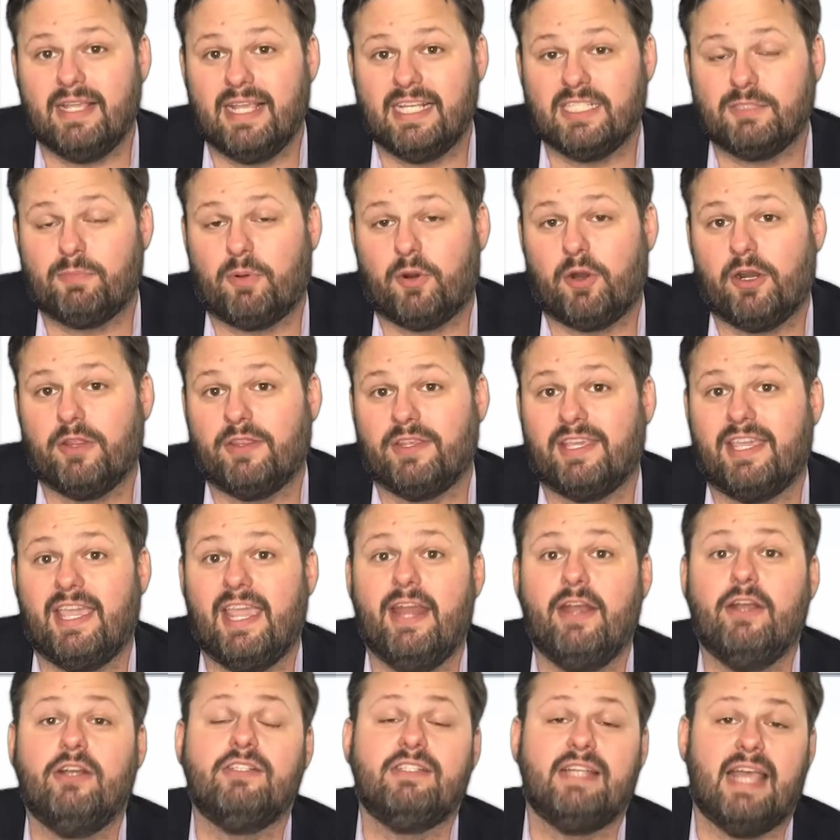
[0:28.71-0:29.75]
as part of the
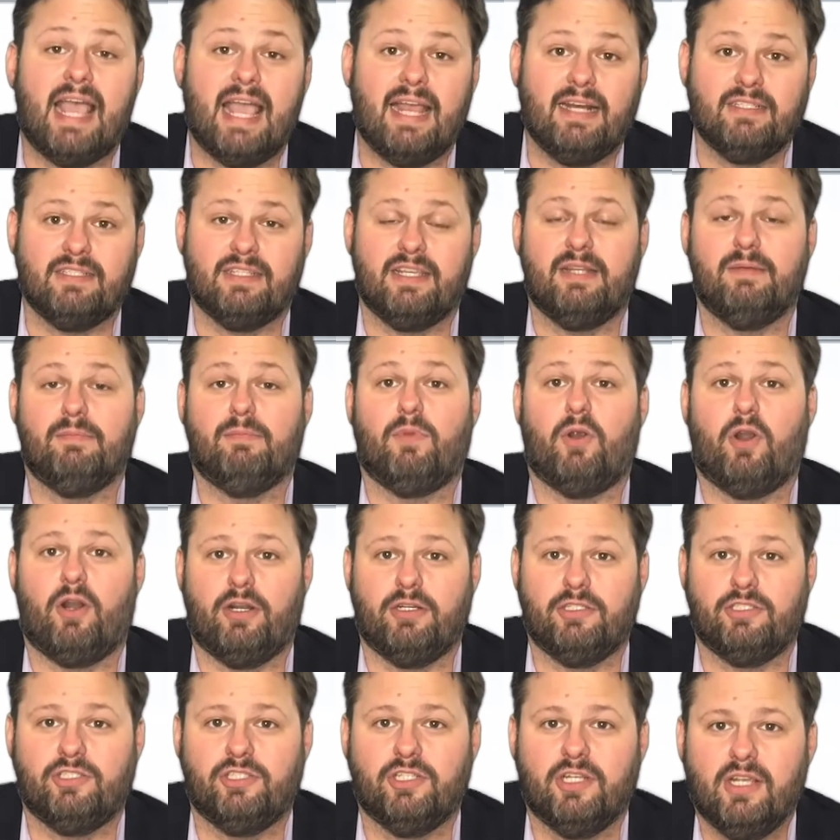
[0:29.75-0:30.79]
CARES Act in
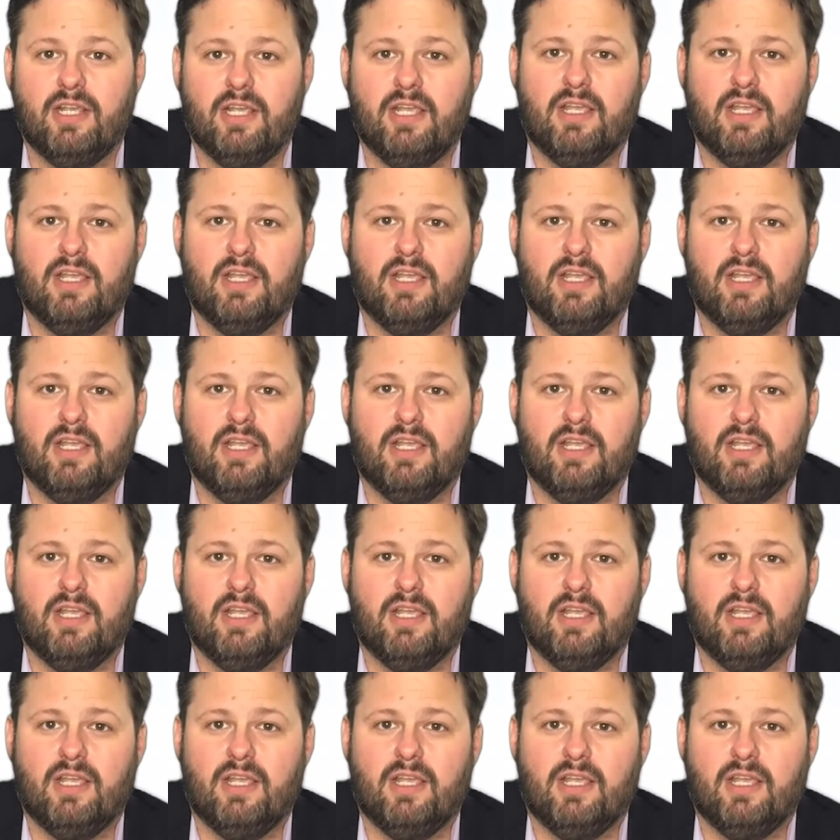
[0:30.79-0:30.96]
March.